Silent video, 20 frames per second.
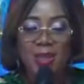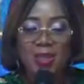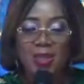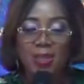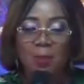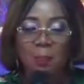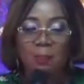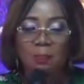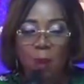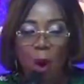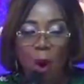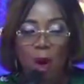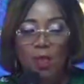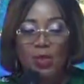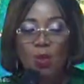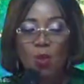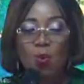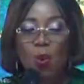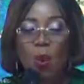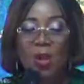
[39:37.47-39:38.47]
But
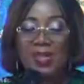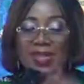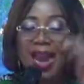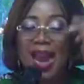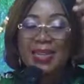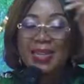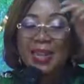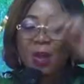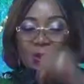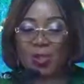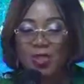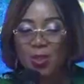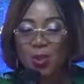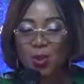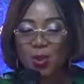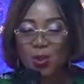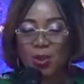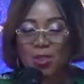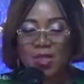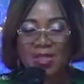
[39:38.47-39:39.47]
what I now say to
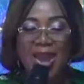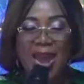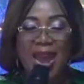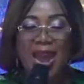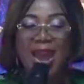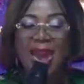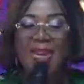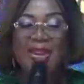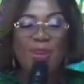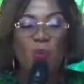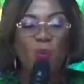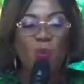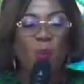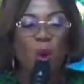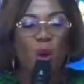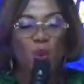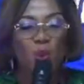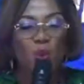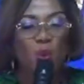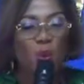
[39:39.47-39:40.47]
you is this.
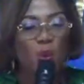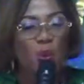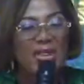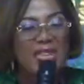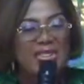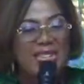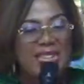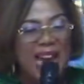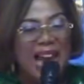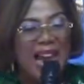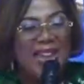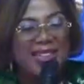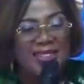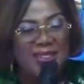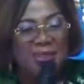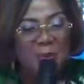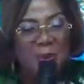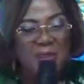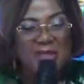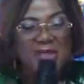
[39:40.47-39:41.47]
Anyone who is angry
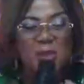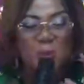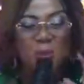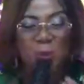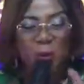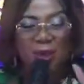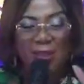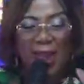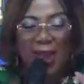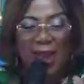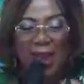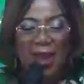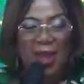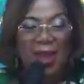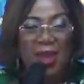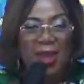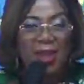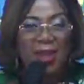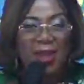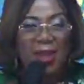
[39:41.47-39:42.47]
with his brother,
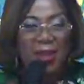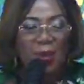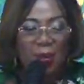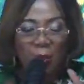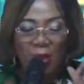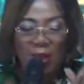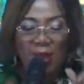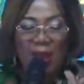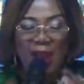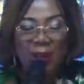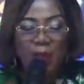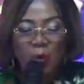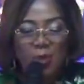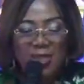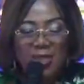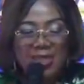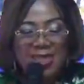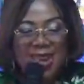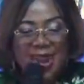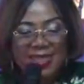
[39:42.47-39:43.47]
We'll have to
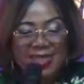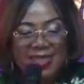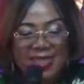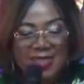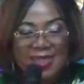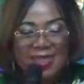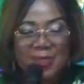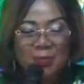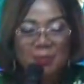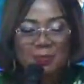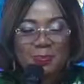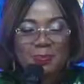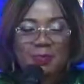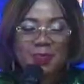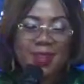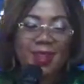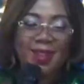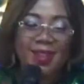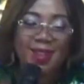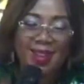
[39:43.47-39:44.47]
stand
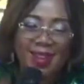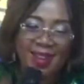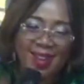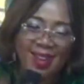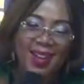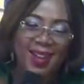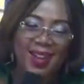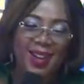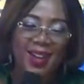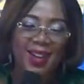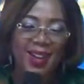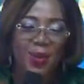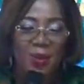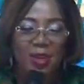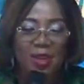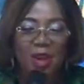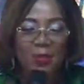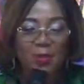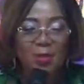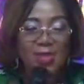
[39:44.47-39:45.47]

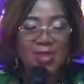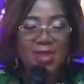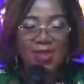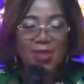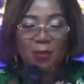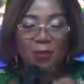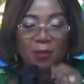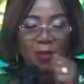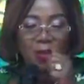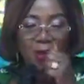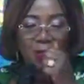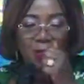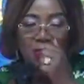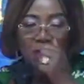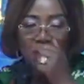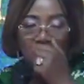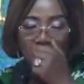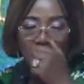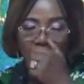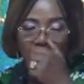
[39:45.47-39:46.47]
in front of a
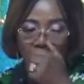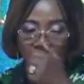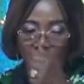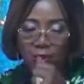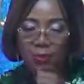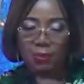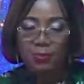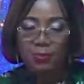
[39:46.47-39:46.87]
judge.